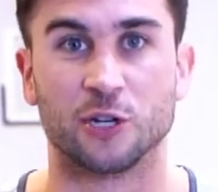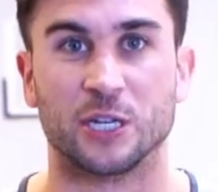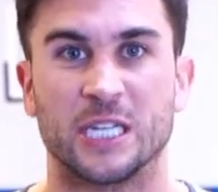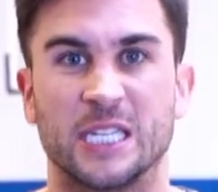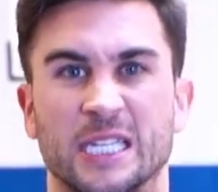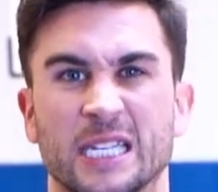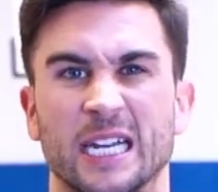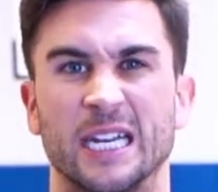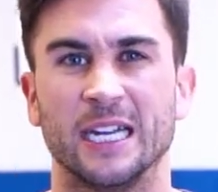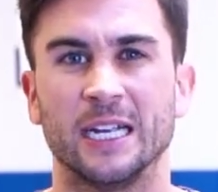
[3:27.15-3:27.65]

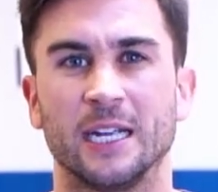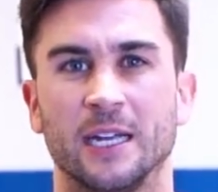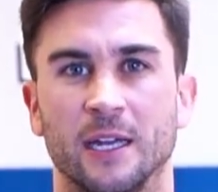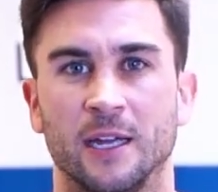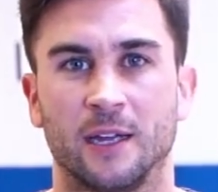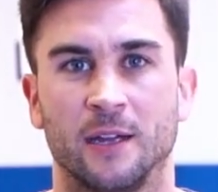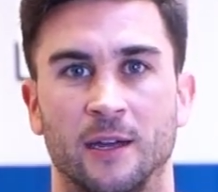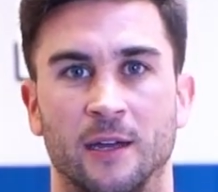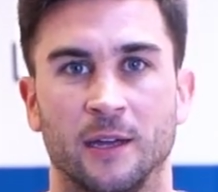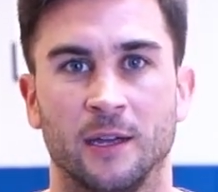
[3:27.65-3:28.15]
sitting
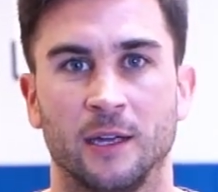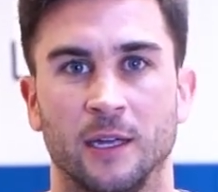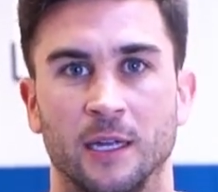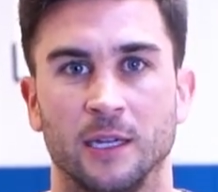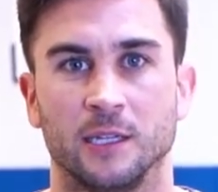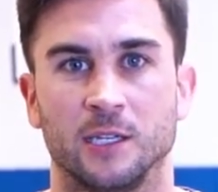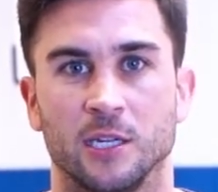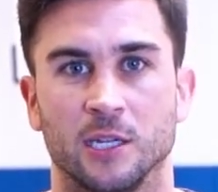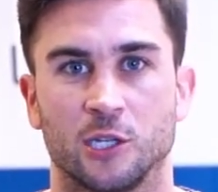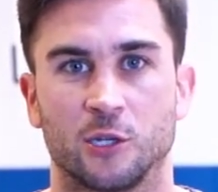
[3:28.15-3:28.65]

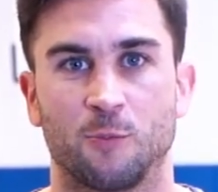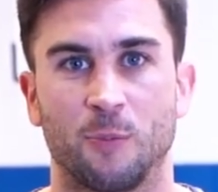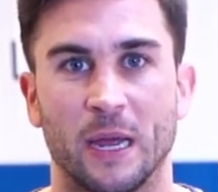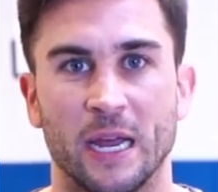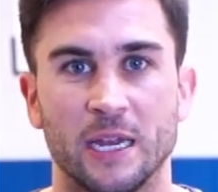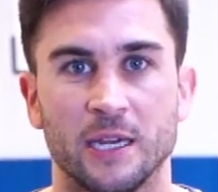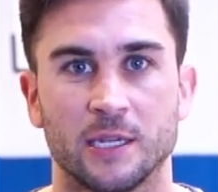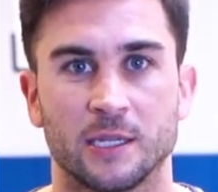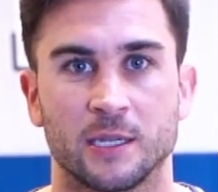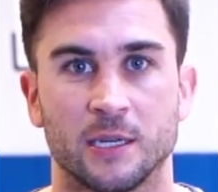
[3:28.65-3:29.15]
into
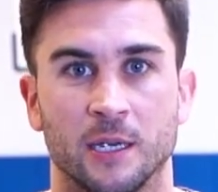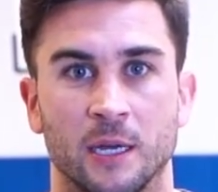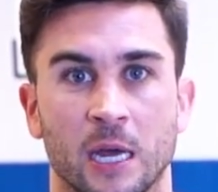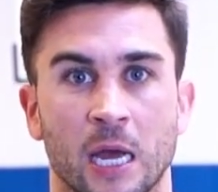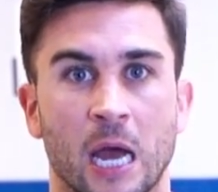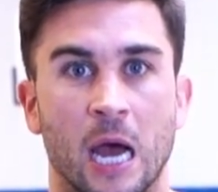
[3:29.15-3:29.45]
space.